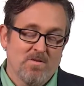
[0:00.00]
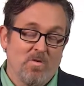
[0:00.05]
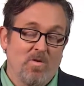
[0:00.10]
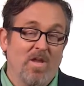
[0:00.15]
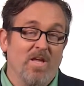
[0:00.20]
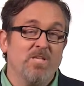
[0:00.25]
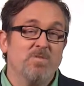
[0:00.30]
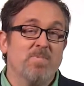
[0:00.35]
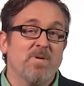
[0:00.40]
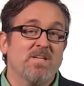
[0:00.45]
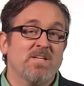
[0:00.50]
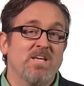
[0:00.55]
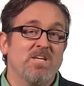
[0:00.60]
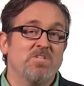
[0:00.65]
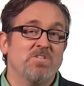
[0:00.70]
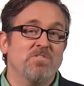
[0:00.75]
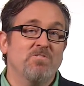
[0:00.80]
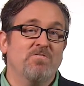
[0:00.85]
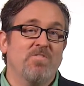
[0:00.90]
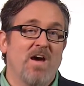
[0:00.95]
Well,
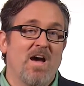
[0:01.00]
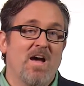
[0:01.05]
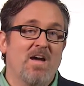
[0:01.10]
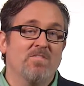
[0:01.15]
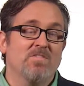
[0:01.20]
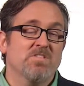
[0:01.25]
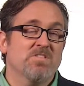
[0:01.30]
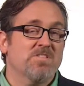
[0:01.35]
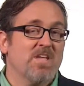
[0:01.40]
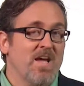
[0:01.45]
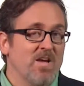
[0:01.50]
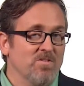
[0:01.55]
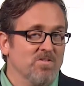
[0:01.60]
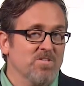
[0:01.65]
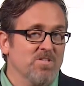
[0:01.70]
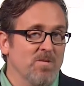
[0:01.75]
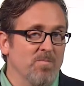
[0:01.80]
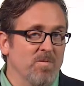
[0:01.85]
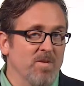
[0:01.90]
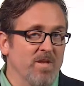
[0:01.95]
expectation five
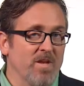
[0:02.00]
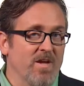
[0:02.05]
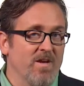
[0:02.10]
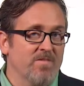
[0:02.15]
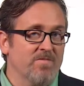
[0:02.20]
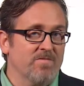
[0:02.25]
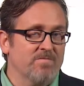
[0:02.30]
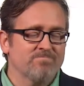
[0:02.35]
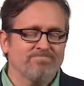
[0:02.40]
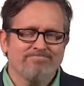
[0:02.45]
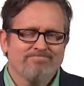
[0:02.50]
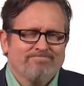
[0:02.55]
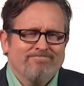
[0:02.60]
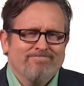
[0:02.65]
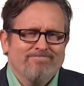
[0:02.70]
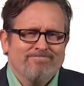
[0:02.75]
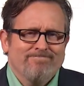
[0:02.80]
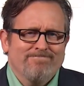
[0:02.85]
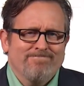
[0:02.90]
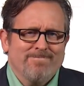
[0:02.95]
sounds simple enough.
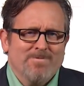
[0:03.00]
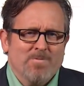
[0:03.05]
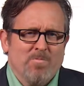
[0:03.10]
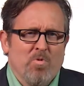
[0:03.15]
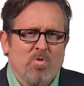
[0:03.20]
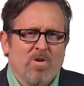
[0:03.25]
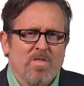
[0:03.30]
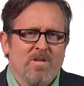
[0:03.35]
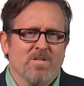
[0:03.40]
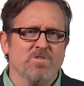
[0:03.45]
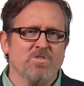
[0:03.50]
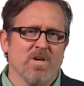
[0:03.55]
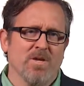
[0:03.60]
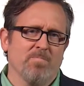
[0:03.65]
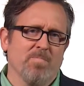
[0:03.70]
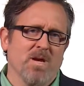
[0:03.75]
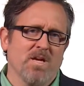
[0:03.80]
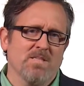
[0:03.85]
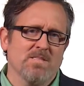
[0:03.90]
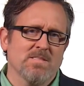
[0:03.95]
It's more than a
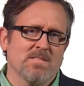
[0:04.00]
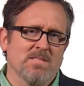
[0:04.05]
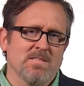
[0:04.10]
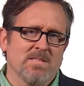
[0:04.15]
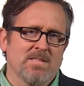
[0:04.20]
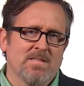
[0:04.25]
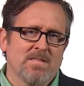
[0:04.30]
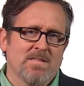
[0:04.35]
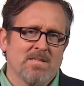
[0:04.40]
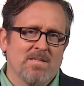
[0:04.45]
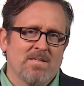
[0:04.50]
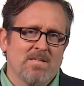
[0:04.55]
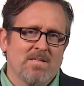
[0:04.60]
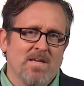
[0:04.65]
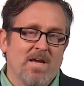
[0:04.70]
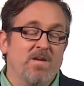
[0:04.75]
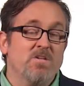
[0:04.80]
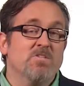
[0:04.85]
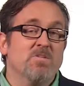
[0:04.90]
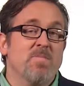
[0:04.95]
checkbox.
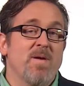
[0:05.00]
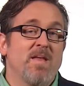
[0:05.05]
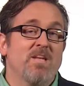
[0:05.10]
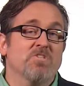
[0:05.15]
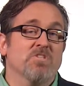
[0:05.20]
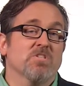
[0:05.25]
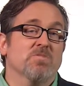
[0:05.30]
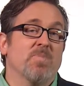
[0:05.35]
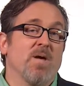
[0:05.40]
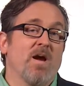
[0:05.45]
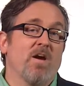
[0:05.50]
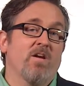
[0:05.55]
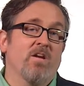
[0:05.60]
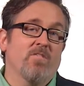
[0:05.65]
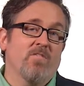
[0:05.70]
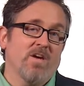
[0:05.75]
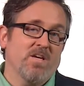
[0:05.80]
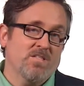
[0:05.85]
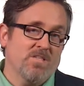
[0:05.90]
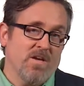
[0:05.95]
I used to manage expiring
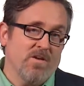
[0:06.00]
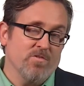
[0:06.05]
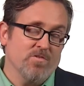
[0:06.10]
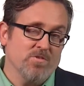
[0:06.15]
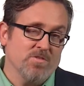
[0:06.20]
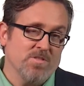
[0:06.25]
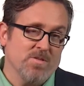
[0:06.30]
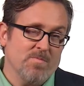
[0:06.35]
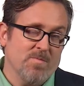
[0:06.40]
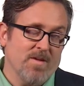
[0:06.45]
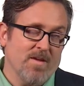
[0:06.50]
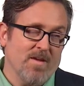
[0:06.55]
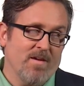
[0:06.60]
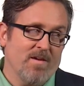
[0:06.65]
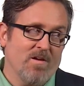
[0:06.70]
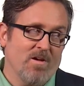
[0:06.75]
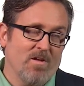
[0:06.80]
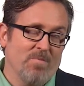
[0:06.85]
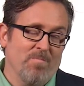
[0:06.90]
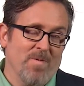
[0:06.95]
device coverage with something I
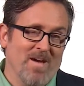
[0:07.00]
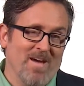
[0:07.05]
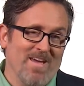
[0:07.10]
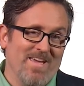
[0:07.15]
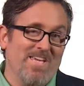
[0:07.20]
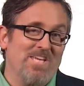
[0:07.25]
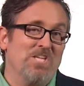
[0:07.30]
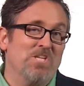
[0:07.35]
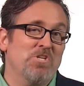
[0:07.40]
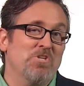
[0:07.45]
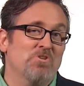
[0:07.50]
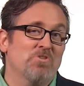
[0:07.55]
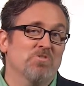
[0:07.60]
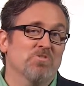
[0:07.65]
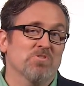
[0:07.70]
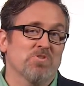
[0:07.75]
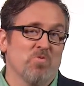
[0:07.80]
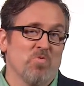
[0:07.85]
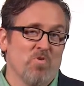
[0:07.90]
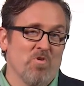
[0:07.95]
called my end
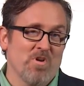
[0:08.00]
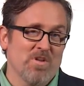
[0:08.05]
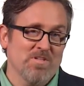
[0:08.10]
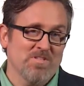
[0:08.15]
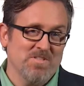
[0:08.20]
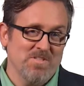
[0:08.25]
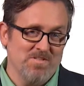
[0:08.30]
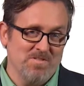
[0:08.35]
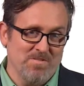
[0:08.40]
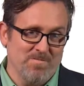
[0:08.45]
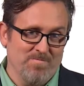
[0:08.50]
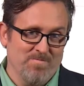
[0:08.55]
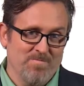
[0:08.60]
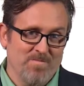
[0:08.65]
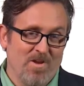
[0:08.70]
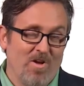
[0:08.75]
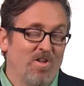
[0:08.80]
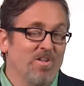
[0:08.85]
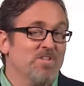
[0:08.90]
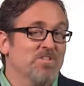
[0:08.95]
user warning system.
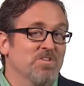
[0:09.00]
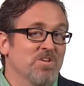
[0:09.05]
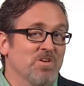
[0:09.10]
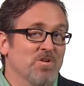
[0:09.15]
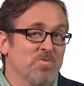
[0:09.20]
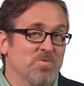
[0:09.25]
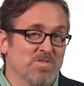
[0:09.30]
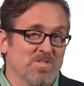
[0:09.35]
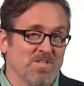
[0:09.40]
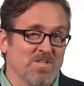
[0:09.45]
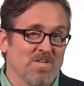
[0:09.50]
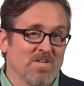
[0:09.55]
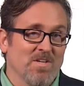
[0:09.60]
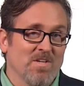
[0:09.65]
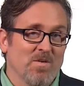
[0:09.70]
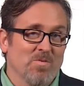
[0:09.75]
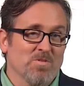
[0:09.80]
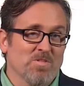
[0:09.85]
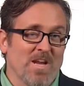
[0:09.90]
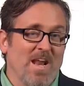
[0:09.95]
All it took was, a,
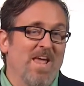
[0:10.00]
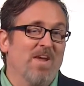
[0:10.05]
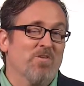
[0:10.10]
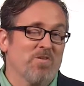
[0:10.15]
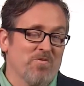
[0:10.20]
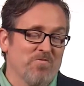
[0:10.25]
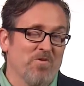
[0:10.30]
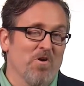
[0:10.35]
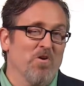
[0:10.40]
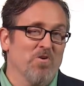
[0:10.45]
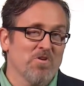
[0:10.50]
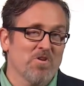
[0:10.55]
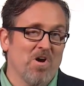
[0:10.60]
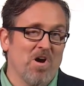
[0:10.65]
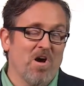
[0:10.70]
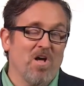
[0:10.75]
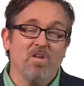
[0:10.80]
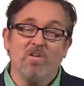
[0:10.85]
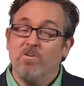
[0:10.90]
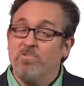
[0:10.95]
was an angry phone
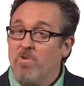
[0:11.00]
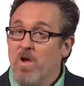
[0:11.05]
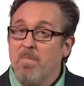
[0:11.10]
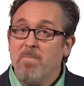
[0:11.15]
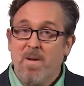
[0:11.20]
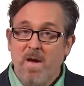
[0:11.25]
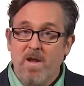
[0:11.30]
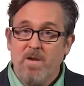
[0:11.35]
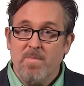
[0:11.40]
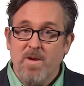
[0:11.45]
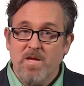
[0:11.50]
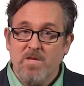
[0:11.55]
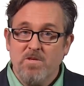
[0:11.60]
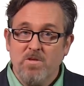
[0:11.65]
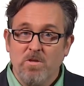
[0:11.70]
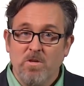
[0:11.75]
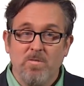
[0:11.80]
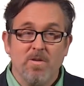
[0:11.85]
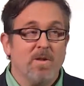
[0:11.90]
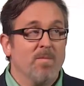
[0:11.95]
call or drop by to my
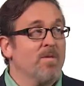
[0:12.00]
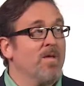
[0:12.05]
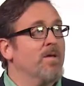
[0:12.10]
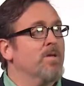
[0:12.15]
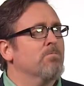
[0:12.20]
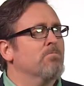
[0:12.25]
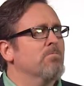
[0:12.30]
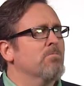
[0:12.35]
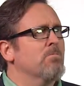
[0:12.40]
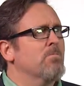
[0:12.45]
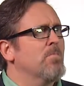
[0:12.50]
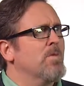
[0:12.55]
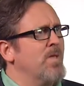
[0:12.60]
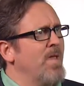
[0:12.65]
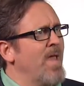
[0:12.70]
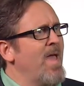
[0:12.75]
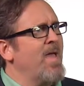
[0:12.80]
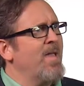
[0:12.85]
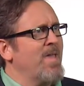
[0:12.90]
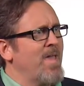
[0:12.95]
cube, and I'm like,
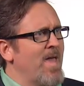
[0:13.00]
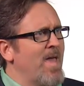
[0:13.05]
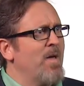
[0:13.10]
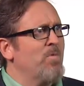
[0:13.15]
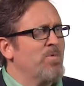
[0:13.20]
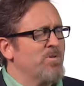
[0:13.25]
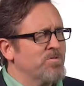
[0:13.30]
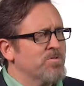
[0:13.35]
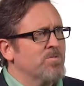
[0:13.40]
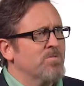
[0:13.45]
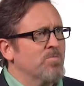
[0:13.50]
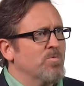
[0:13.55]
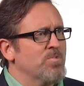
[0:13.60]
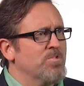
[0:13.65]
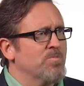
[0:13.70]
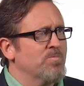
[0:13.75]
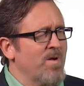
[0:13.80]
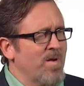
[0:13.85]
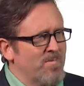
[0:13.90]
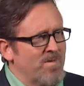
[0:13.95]
yeah, yeah, we should, we
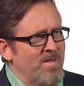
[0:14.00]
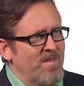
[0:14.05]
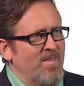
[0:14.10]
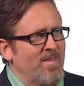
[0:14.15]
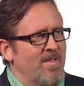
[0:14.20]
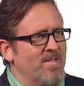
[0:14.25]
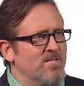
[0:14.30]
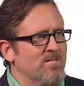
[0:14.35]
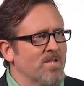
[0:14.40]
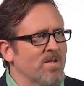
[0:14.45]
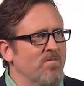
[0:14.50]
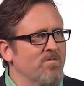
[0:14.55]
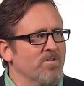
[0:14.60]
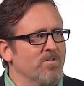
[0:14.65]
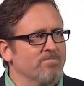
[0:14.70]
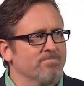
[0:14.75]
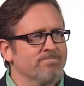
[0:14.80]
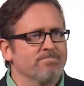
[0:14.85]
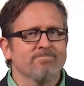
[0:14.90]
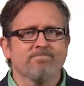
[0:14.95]
should probably get that covered.